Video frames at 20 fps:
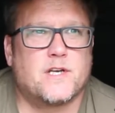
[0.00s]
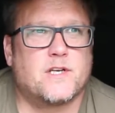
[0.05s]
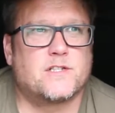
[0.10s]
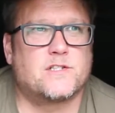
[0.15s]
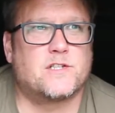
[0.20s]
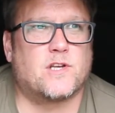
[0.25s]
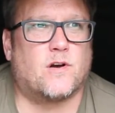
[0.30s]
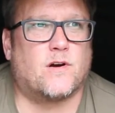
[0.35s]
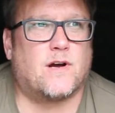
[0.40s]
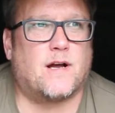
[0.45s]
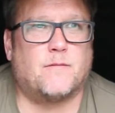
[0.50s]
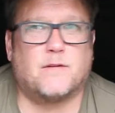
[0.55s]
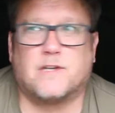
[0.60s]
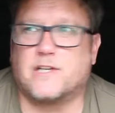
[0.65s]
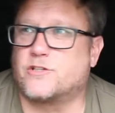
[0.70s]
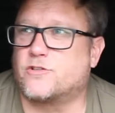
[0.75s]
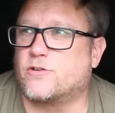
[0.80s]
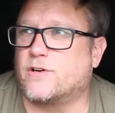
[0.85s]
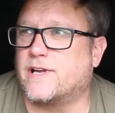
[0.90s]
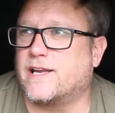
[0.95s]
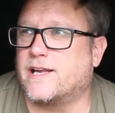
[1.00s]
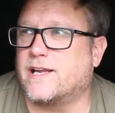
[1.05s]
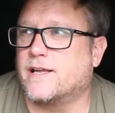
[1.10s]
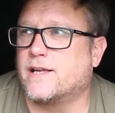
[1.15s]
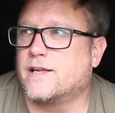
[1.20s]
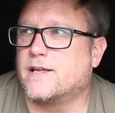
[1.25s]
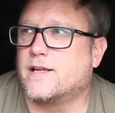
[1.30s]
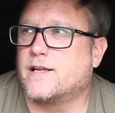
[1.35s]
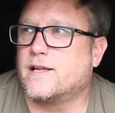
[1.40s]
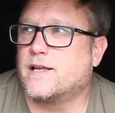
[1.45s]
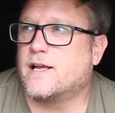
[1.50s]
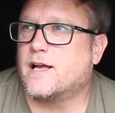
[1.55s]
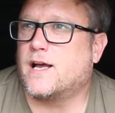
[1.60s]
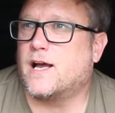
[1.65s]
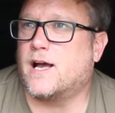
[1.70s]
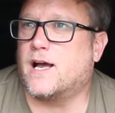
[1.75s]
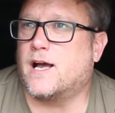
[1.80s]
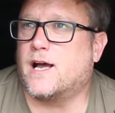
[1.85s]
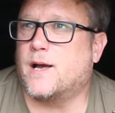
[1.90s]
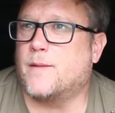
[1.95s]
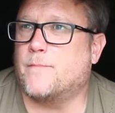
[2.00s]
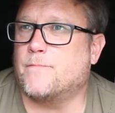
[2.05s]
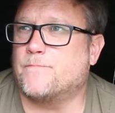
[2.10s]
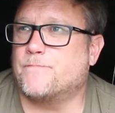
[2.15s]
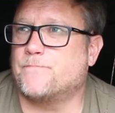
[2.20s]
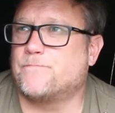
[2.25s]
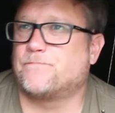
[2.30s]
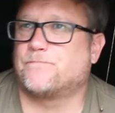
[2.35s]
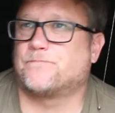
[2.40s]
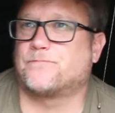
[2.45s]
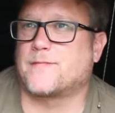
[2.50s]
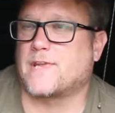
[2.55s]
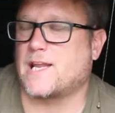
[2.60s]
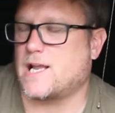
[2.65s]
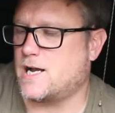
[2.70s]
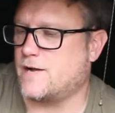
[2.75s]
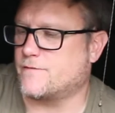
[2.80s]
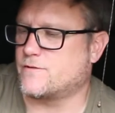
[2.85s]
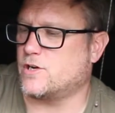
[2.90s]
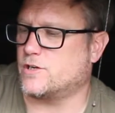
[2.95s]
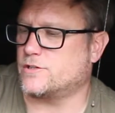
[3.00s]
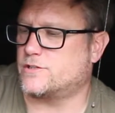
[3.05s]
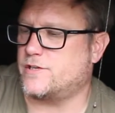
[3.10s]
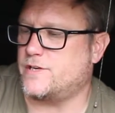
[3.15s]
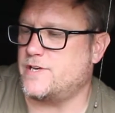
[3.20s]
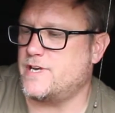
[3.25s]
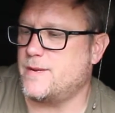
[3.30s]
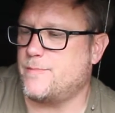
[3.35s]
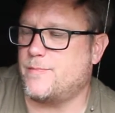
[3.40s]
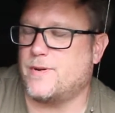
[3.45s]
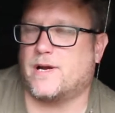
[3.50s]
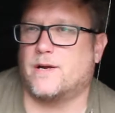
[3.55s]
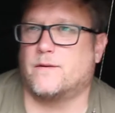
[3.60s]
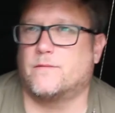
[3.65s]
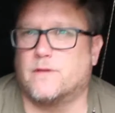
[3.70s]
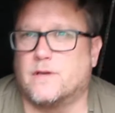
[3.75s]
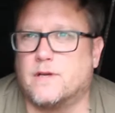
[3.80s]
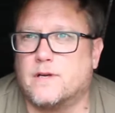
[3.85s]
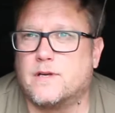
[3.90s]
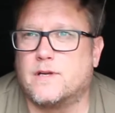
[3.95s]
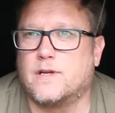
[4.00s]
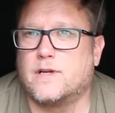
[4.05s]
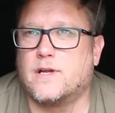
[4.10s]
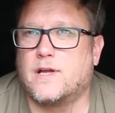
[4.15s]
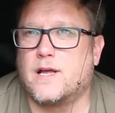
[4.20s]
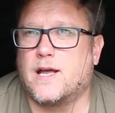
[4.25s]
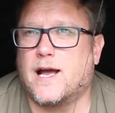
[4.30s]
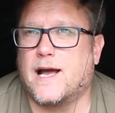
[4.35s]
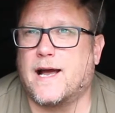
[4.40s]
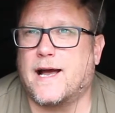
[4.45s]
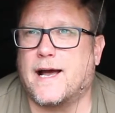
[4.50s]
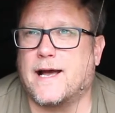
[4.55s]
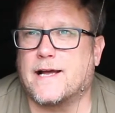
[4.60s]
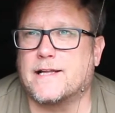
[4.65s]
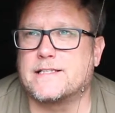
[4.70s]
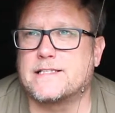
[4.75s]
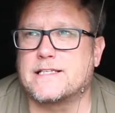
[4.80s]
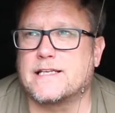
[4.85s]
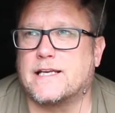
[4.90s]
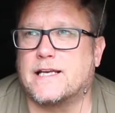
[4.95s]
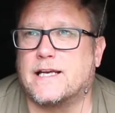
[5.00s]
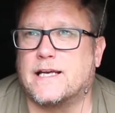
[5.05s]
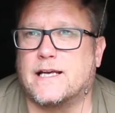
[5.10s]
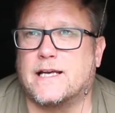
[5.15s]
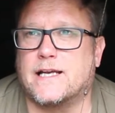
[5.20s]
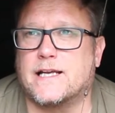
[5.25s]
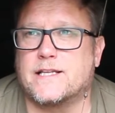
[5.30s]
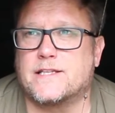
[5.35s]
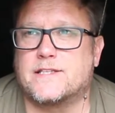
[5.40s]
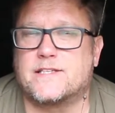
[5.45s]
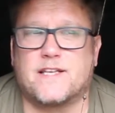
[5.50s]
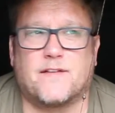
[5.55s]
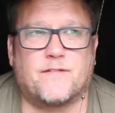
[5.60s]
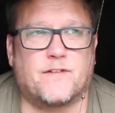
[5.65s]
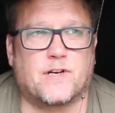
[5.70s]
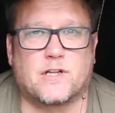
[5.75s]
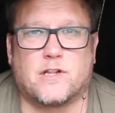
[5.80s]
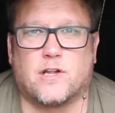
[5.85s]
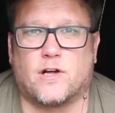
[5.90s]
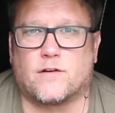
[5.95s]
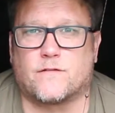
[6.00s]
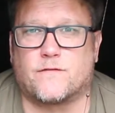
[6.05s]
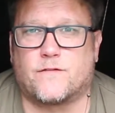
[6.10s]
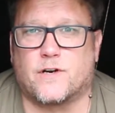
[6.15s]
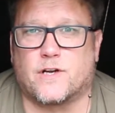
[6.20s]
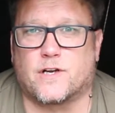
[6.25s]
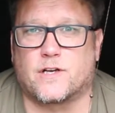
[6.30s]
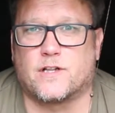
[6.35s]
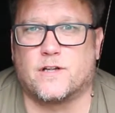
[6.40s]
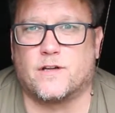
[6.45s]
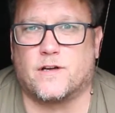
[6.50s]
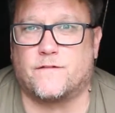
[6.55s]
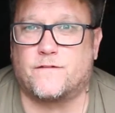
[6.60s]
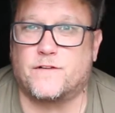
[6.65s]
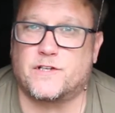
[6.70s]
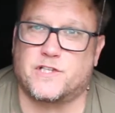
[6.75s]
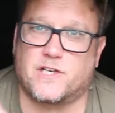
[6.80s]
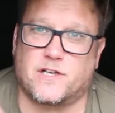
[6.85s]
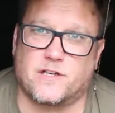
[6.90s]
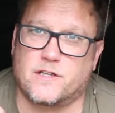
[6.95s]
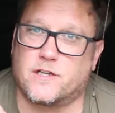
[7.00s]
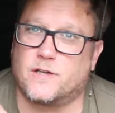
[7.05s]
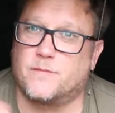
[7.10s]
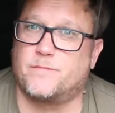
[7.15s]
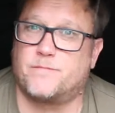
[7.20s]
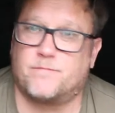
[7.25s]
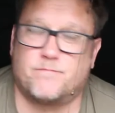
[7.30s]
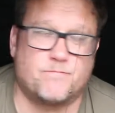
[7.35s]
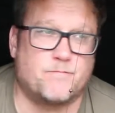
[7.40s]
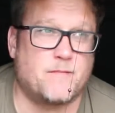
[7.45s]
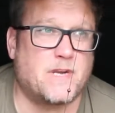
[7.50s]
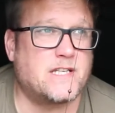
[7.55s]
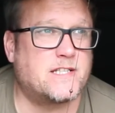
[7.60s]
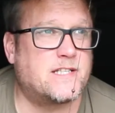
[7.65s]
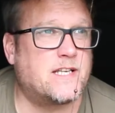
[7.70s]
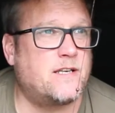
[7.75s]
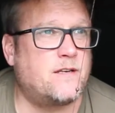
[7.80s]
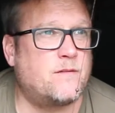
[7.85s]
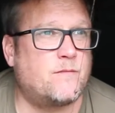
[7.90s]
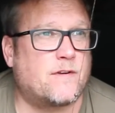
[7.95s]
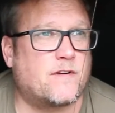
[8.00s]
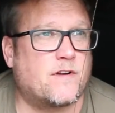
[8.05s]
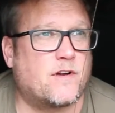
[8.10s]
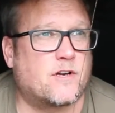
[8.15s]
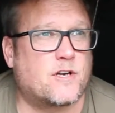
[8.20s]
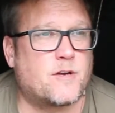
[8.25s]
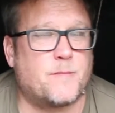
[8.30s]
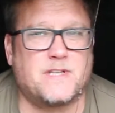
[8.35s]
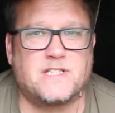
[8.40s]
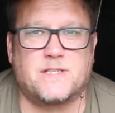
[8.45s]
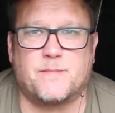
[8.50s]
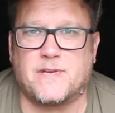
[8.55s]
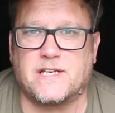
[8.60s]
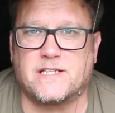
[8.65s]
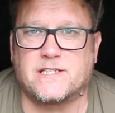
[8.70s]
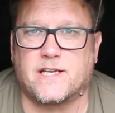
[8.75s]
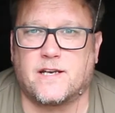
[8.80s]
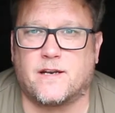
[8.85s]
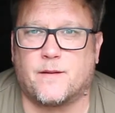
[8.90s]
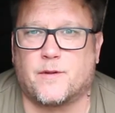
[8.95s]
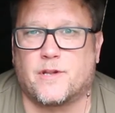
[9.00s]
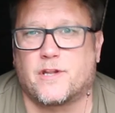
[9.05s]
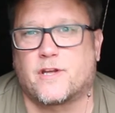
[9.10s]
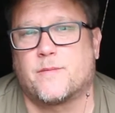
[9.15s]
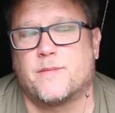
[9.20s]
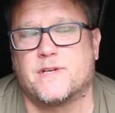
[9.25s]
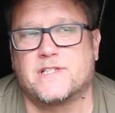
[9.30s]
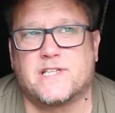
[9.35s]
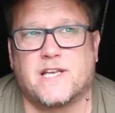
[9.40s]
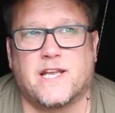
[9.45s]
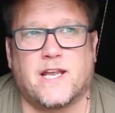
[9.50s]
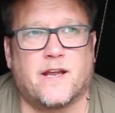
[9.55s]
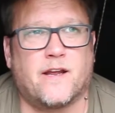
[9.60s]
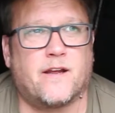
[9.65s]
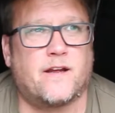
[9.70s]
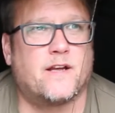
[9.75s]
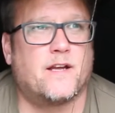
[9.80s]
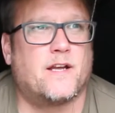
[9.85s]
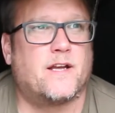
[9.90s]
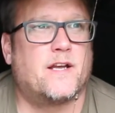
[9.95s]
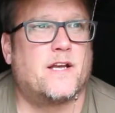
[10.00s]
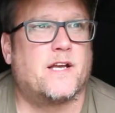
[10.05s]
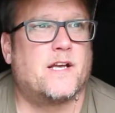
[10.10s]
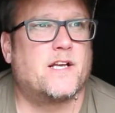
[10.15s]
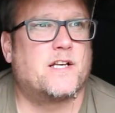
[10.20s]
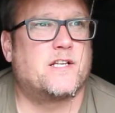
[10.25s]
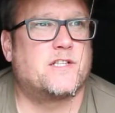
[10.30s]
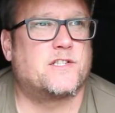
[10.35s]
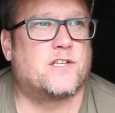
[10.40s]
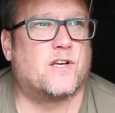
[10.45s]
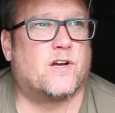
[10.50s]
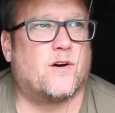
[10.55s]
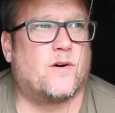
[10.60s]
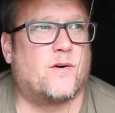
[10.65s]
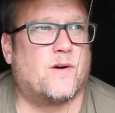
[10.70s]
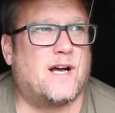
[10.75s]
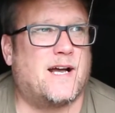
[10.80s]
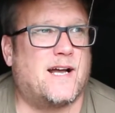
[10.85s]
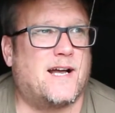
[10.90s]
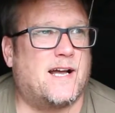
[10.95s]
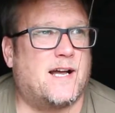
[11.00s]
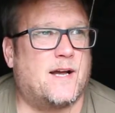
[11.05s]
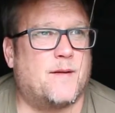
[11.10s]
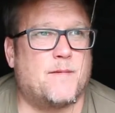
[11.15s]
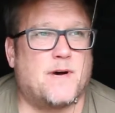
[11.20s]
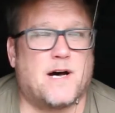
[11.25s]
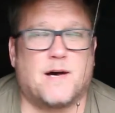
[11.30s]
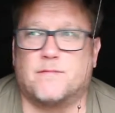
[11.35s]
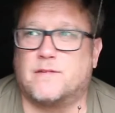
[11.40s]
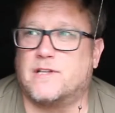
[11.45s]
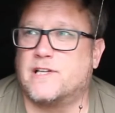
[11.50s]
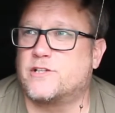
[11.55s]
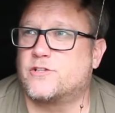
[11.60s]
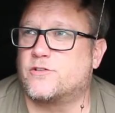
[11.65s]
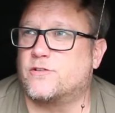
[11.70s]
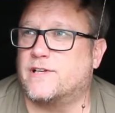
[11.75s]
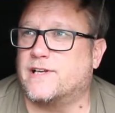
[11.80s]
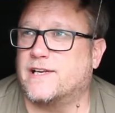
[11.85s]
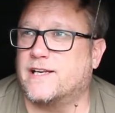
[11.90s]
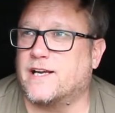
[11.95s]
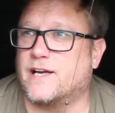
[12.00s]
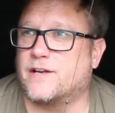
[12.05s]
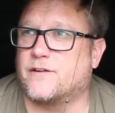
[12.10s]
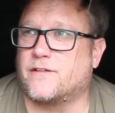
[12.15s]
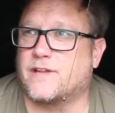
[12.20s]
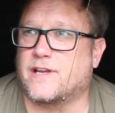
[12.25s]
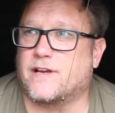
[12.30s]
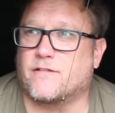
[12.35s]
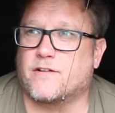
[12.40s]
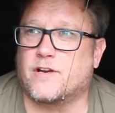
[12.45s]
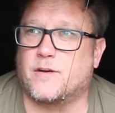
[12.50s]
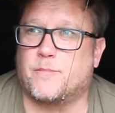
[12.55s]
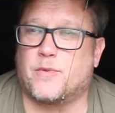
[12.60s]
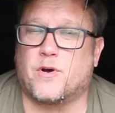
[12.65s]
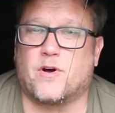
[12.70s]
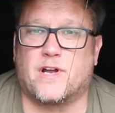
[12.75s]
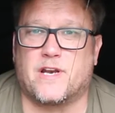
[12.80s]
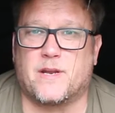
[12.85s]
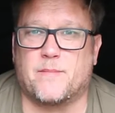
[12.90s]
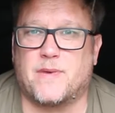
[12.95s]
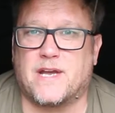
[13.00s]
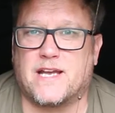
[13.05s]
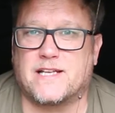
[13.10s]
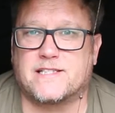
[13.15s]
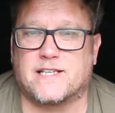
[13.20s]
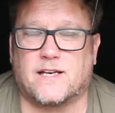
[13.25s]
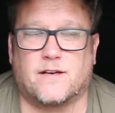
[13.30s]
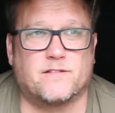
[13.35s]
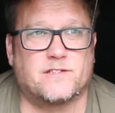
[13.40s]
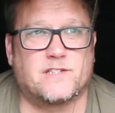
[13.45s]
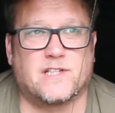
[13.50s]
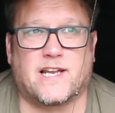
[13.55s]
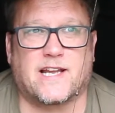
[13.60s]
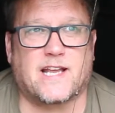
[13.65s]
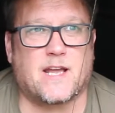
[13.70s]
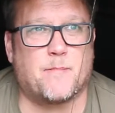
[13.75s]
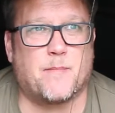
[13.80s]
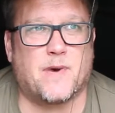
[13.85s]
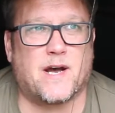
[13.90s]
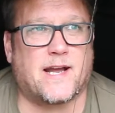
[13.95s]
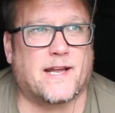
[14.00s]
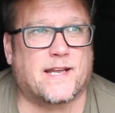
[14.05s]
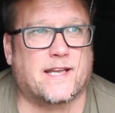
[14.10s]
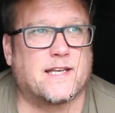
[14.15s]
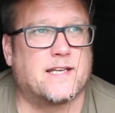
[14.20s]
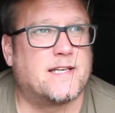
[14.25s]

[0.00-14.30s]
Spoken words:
So I'm literally I've got to nip out at 7 o'clock for a fishing club meeting. We've got a committee meeting. I'm on the committee here, so I'm literally, I don't think I'm going to put any bait out until I get back,